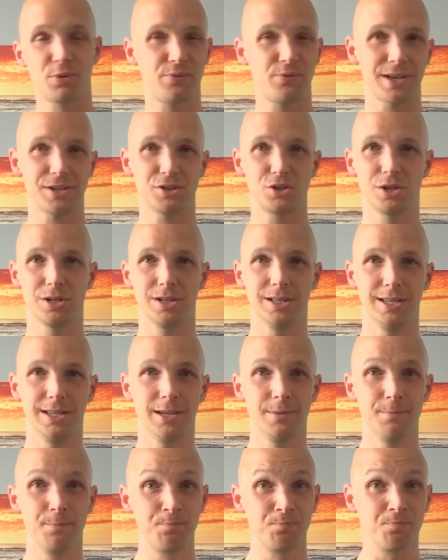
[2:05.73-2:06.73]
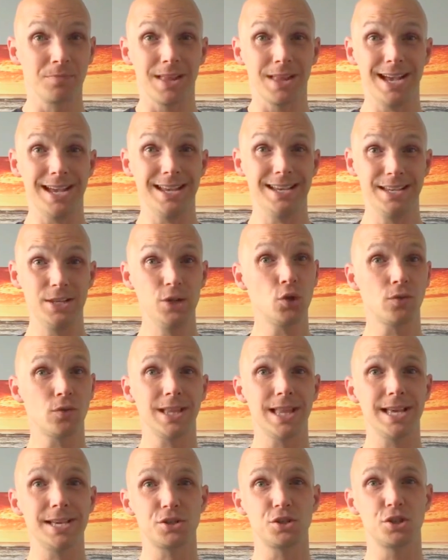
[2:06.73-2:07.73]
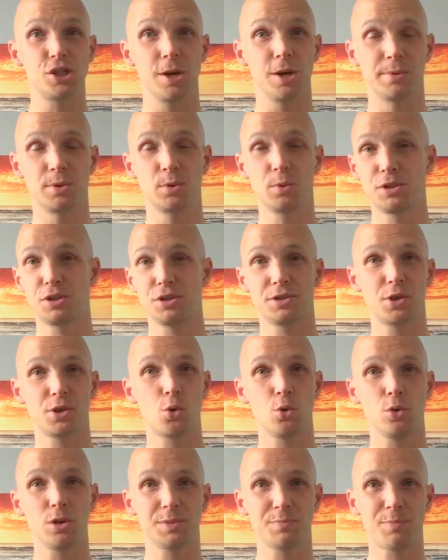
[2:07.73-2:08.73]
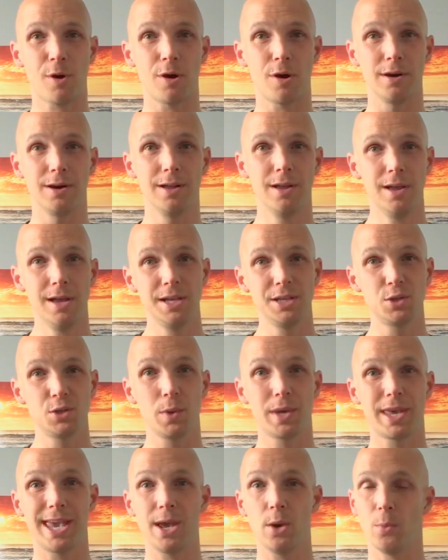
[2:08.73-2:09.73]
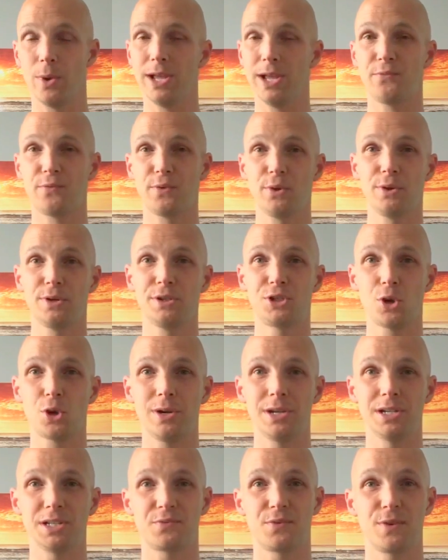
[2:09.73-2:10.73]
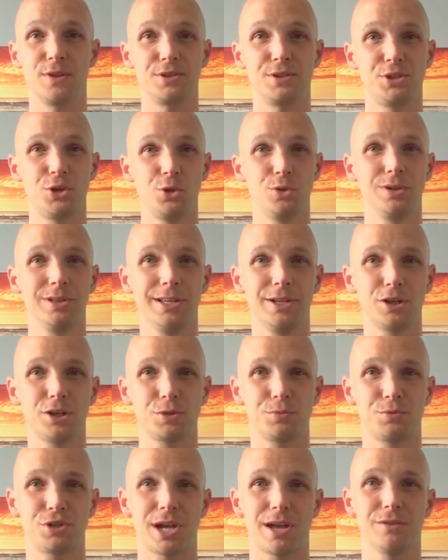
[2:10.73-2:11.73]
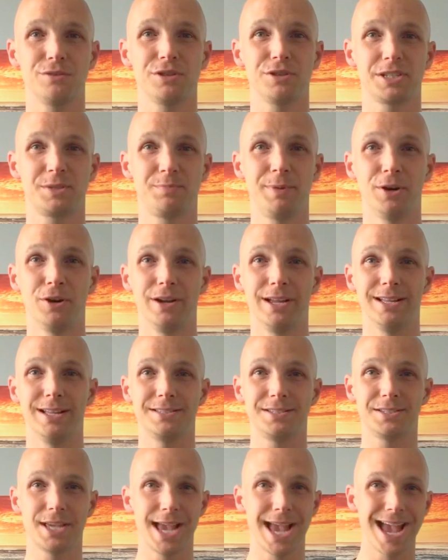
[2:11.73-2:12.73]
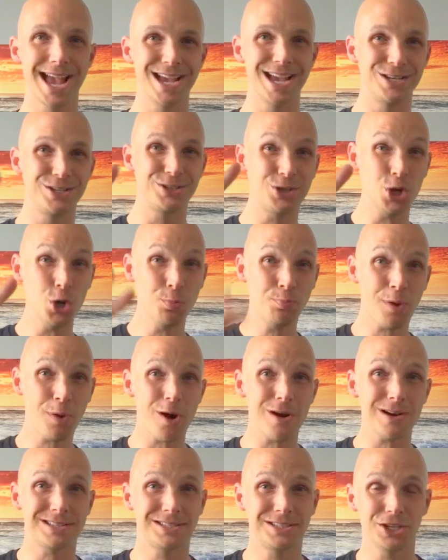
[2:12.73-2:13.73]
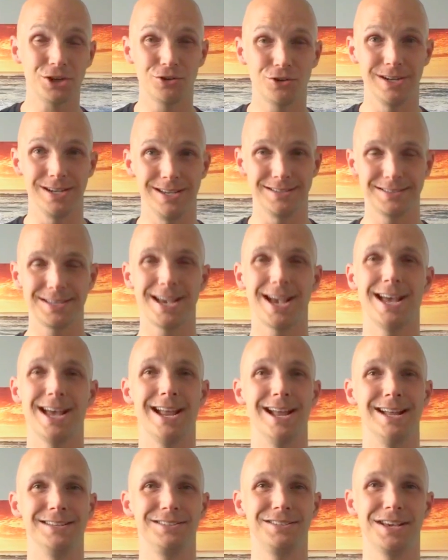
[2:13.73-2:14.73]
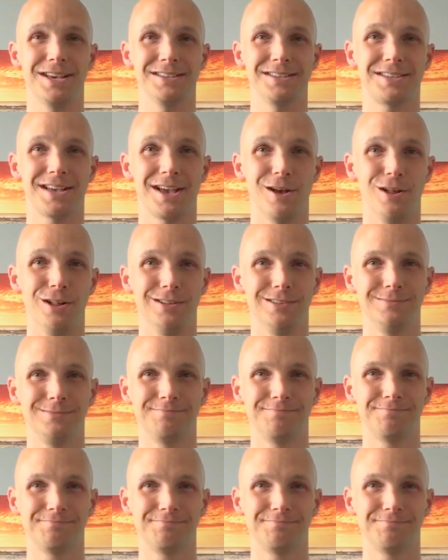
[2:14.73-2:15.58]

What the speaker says: professionally and in your relationships, which is the coolest part. So we can't wait for you to join us for the Student Leadership Challenge Experience 2-part series at NCSL.